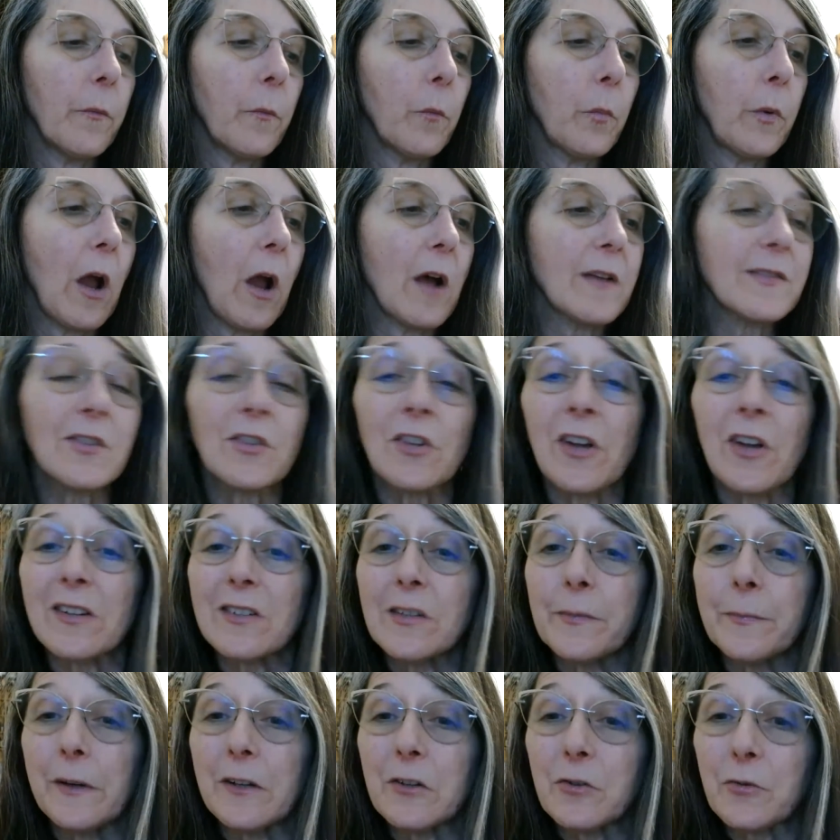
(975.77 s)
we also
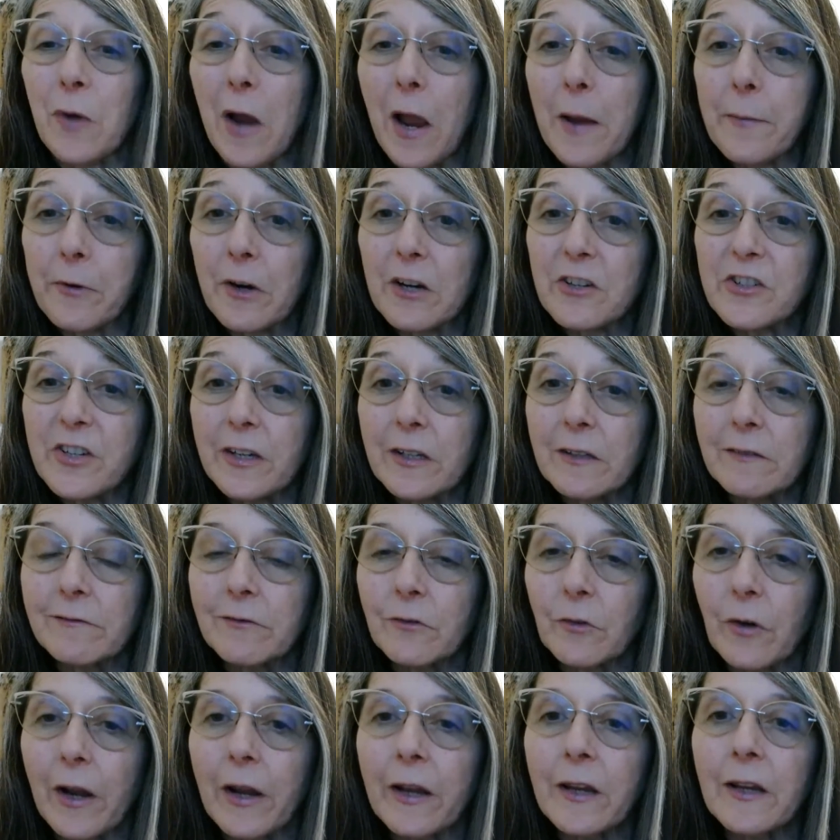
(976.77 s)
talked about dry
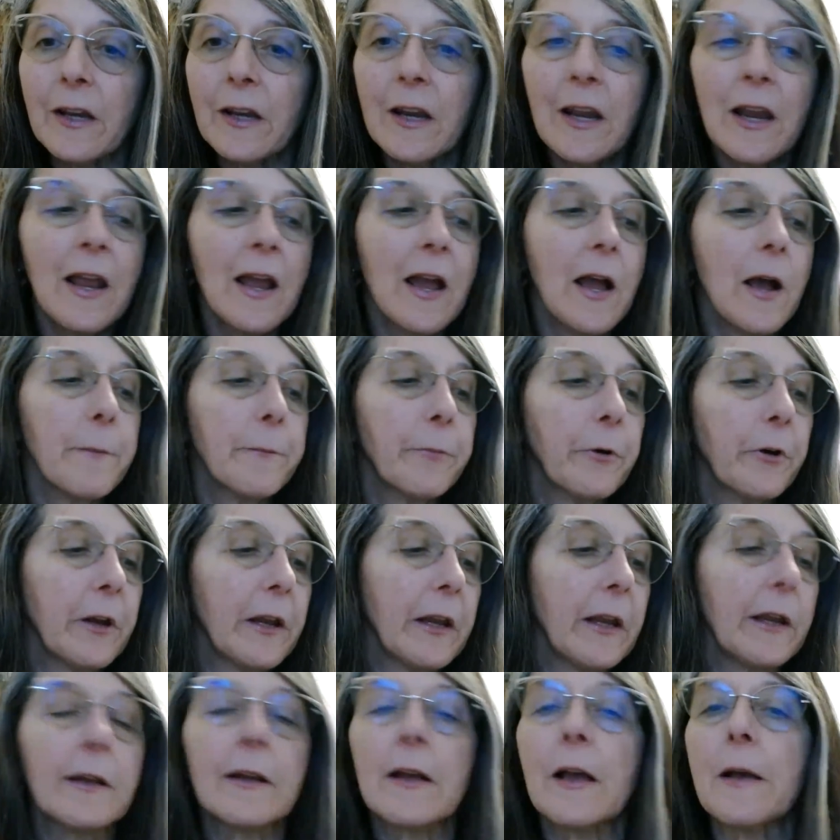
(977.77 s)
brushing, right?
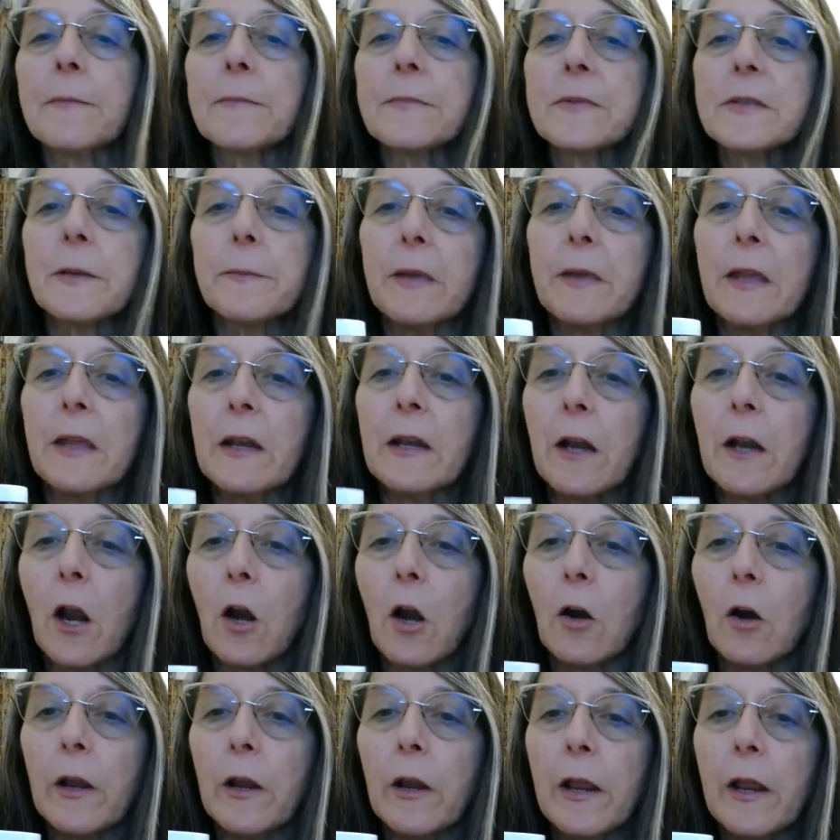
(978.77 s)
Putting some in
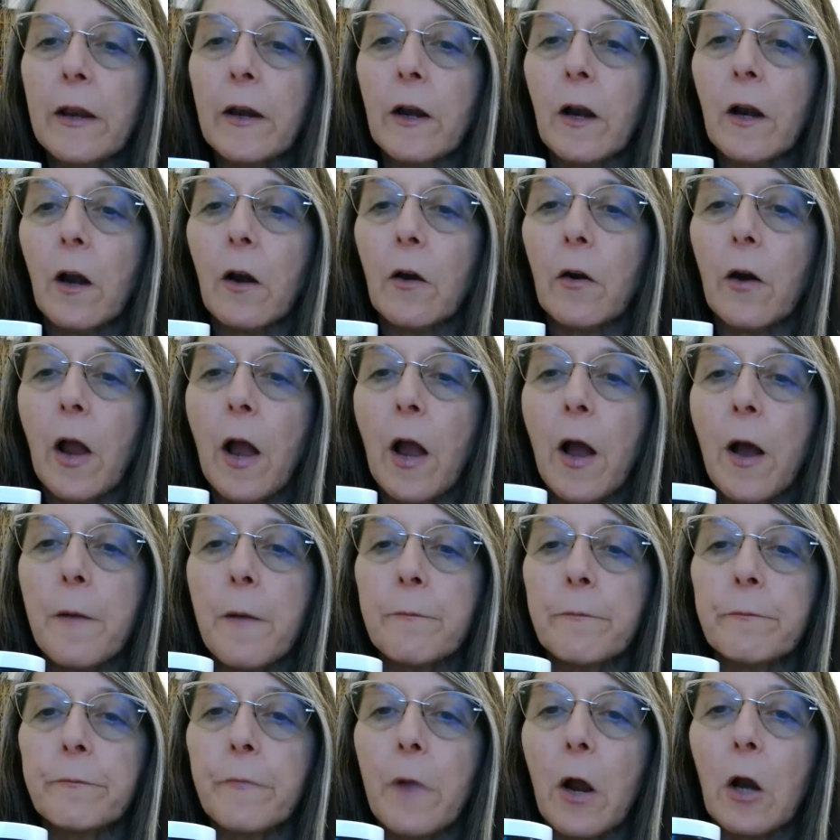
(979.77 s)
our
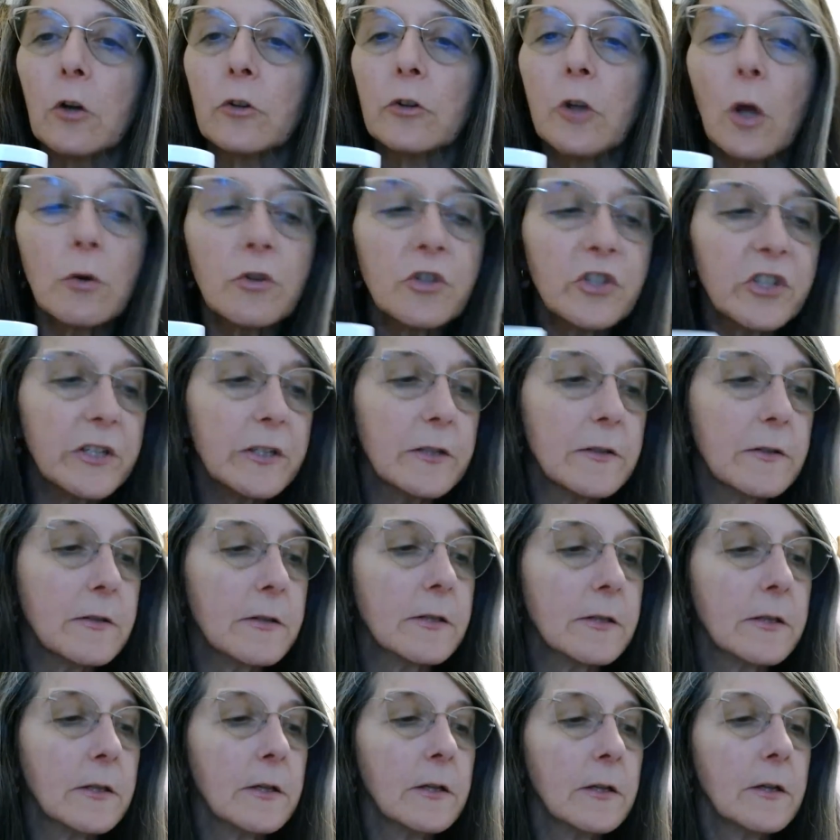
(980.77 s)

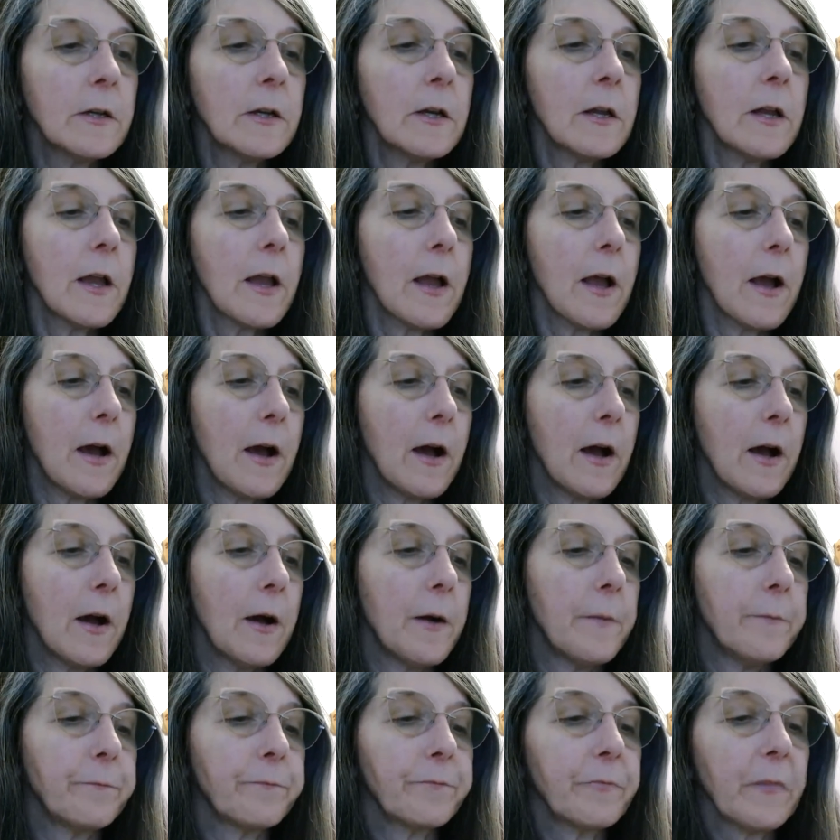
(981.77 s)
lotions.
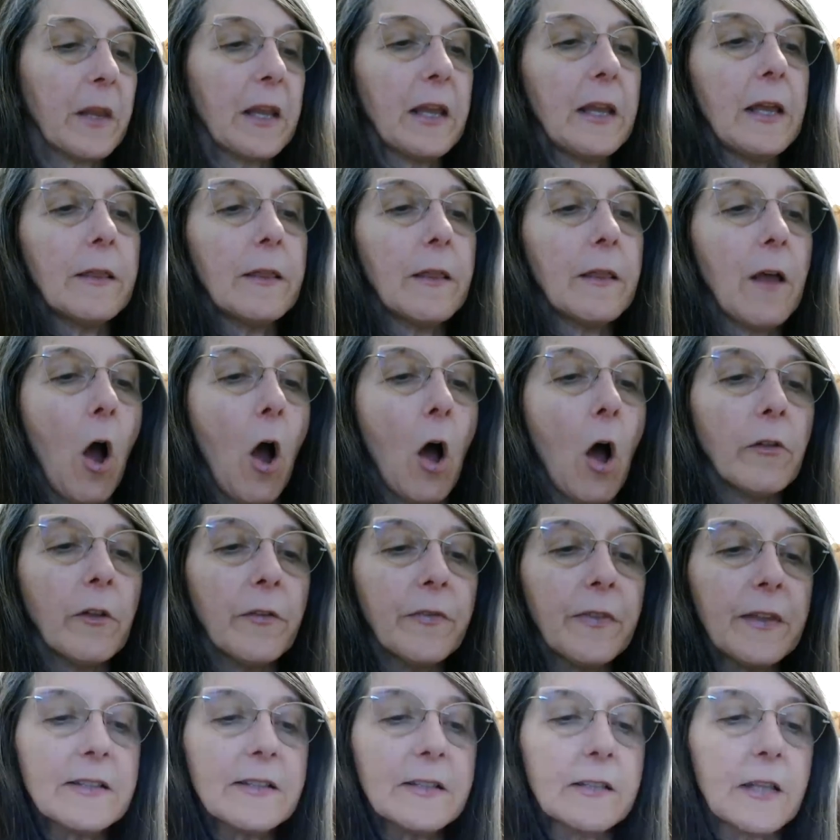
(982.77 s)
Um, all
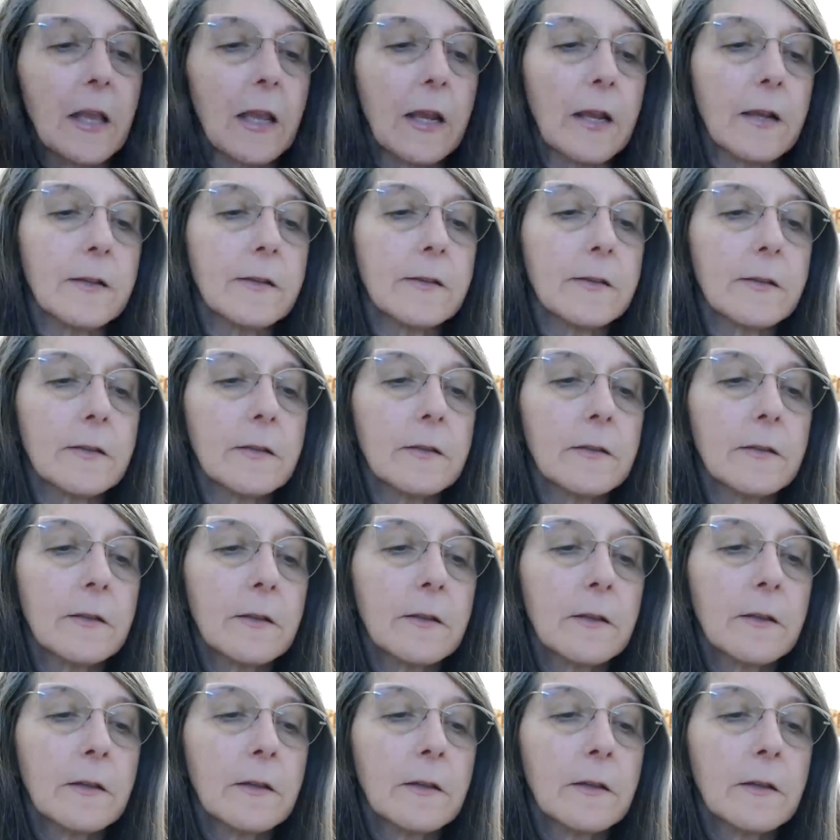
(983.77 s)
of these things